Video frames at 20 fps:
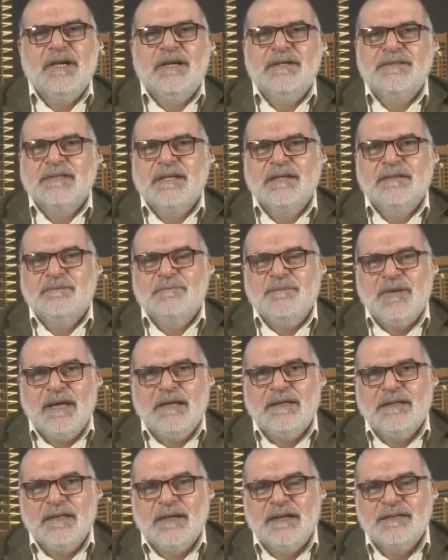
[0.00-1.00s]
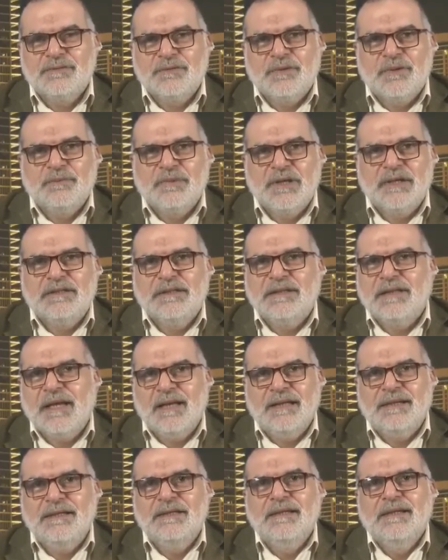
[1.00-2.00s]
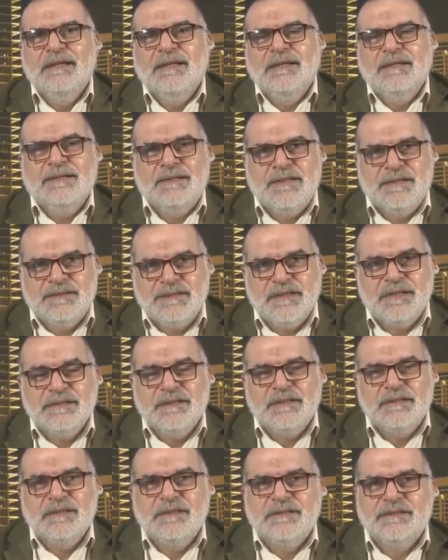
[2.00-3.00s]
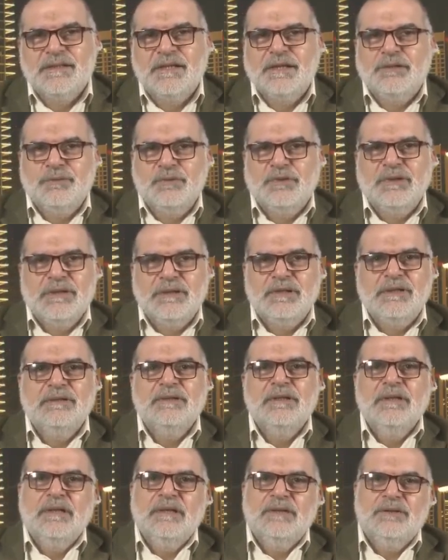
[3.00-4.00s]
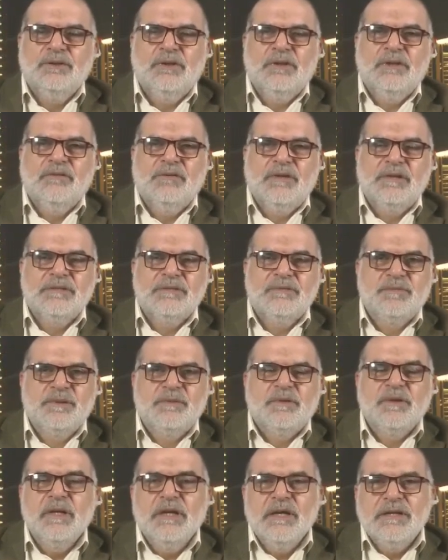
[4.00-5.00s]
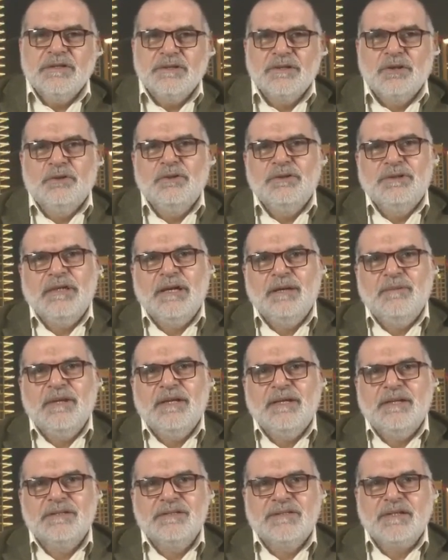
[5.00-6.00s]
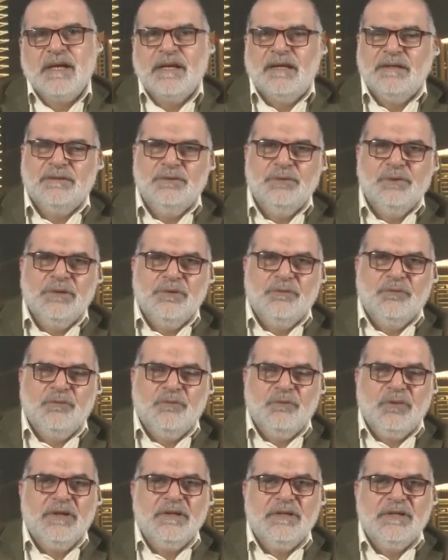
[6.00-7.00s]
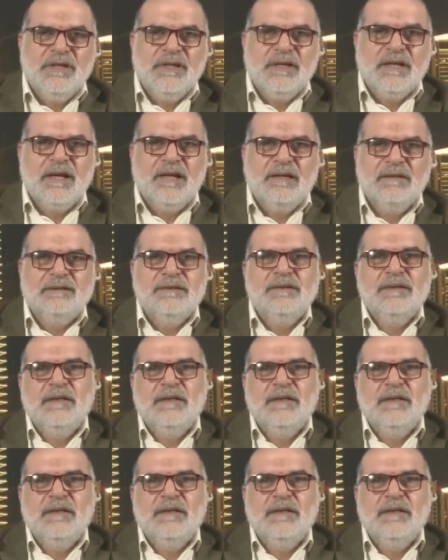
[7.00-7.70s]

us and banning us from getting any necessities that we need to live as a people. So the Americans are doing one thing and